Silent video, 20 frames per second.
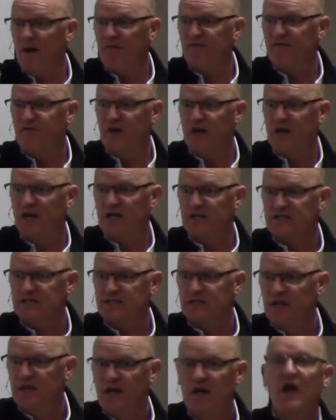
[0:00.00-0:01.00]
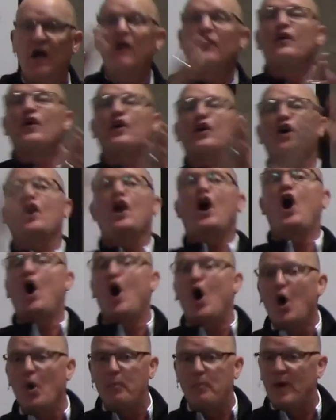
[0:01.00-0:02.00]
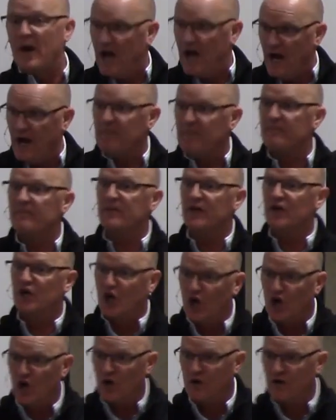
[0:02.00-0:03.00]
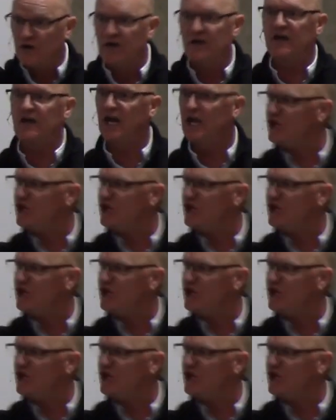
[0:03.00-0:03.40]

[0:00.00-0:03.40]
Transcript: my fist, they're going to open up the curtain, and